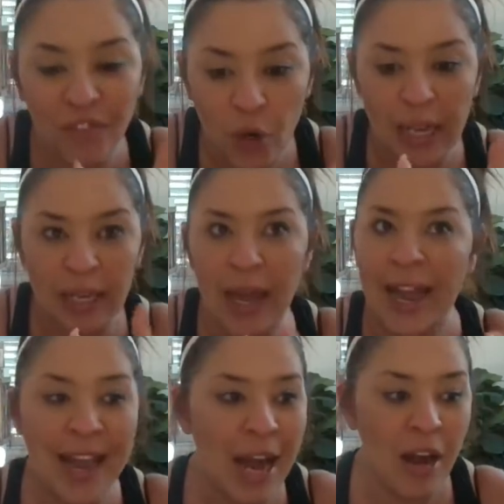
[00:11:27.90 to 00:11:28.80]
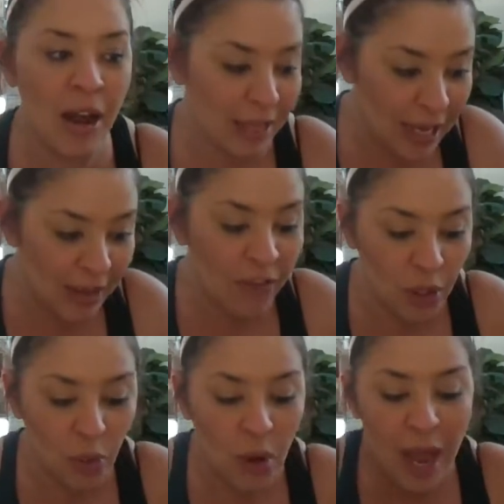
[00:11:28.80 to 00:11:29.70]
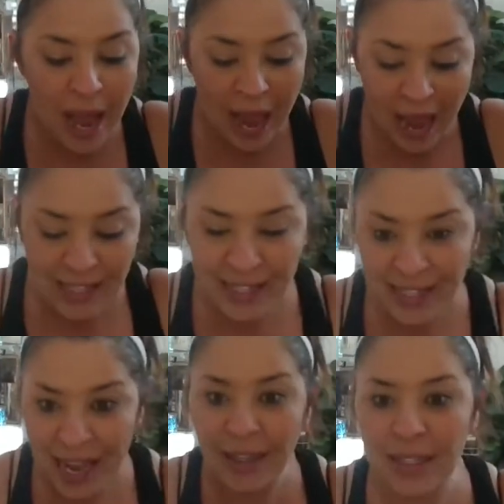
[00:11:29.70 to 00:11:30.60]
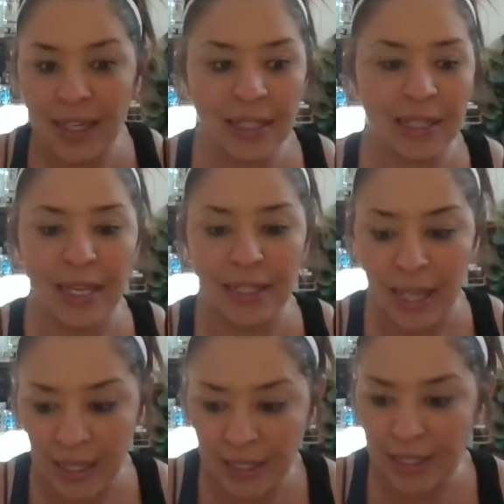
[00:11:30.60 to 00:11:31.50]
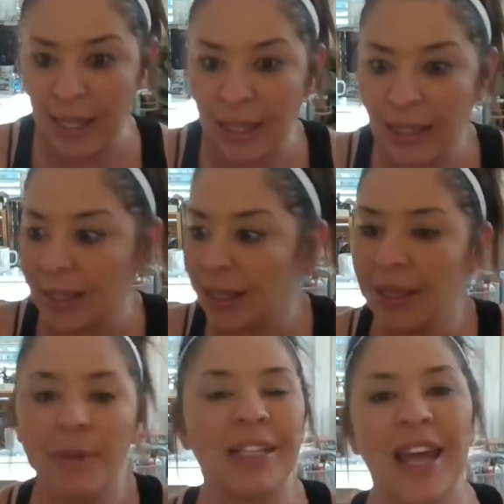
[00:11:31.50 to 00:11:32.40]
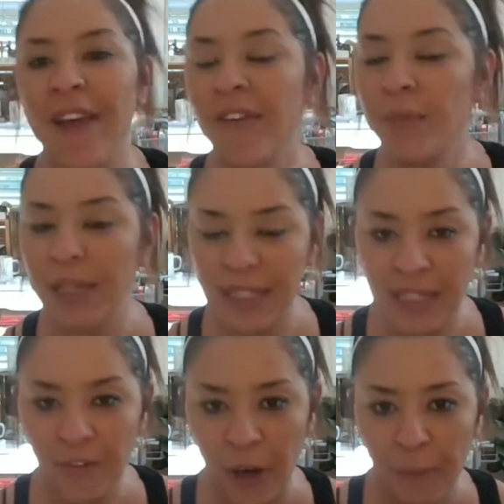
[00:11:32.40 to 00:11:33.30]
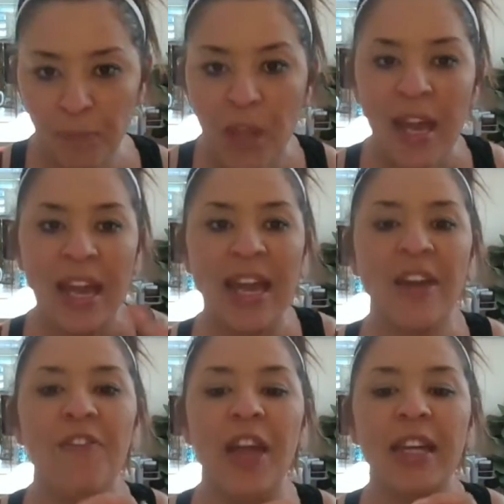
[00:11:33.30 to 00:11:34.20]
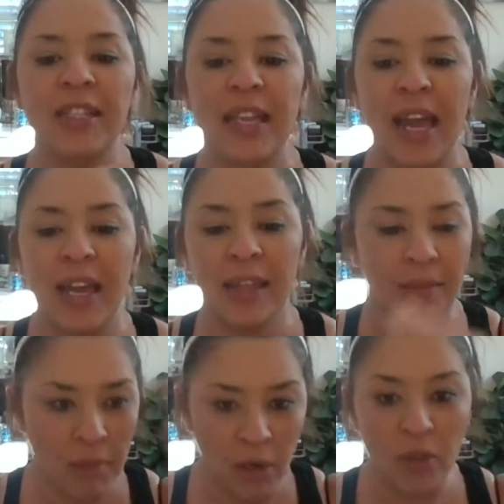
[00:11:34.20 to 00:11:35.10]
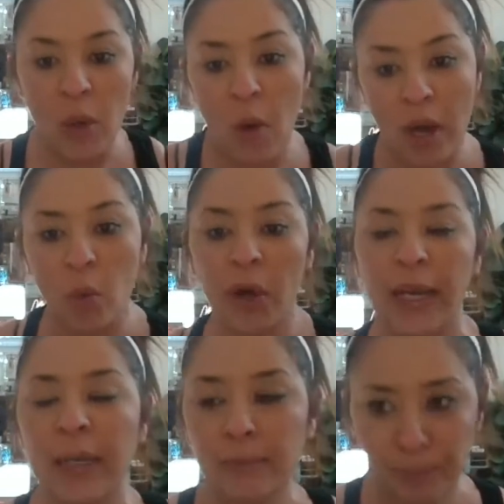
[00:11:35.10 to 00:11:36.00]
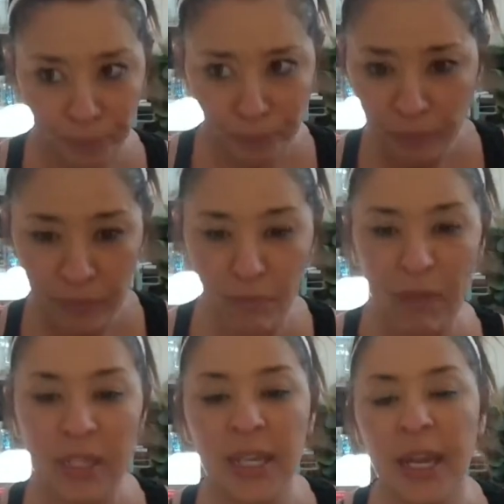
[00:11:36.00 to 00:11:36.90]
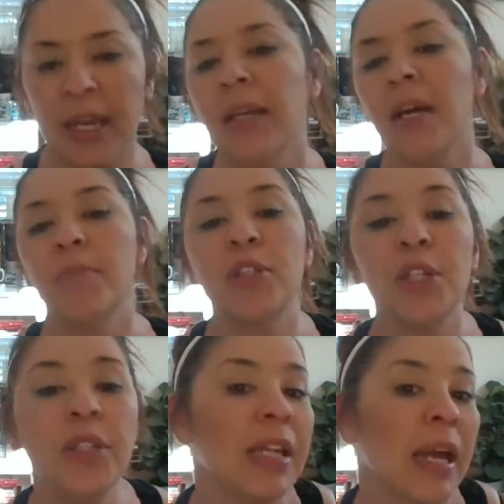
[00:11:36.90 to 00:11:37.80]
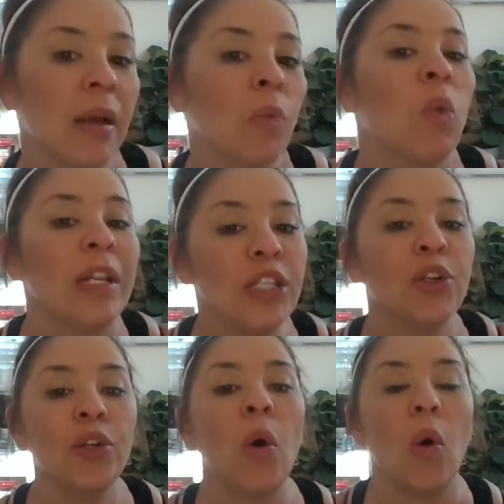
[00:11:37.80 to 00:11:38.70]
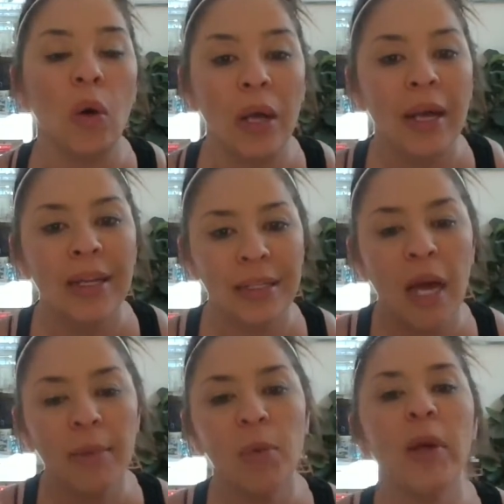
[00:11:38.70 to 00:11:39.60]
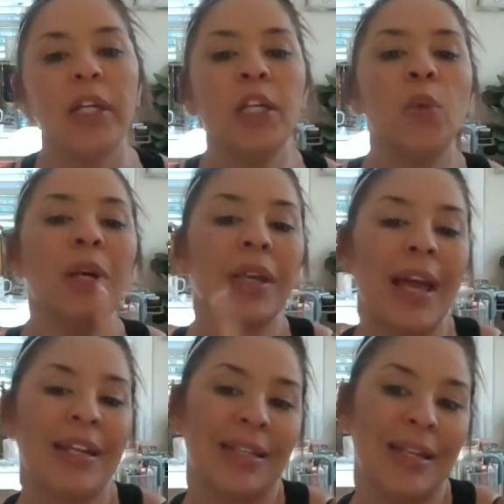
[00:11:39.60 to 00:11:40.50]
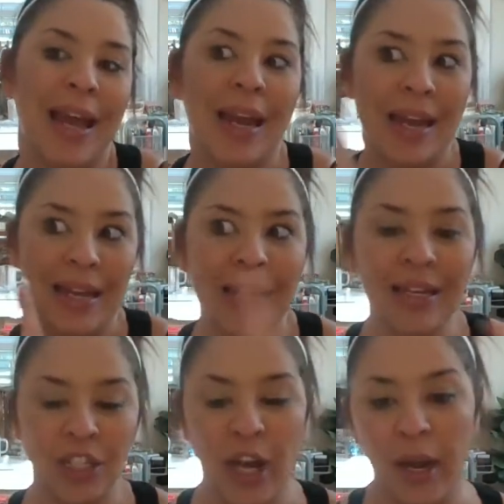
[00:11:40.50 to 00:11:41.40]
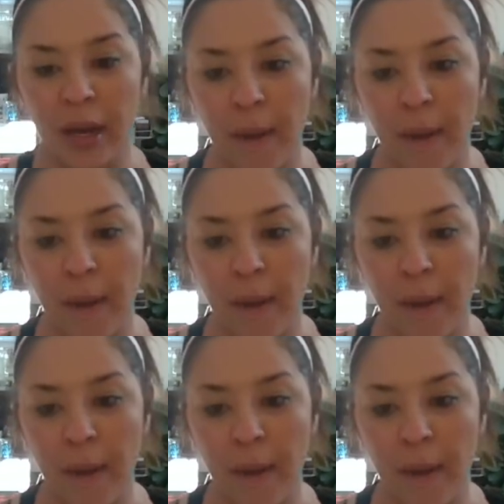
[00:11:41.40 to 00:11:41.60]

it I cannot give you a skeleton to say this, say this, say it, because everybody's different. If they say, they want to work it to get income, so you say, what's your goal? Tell me what you would like to get in a check.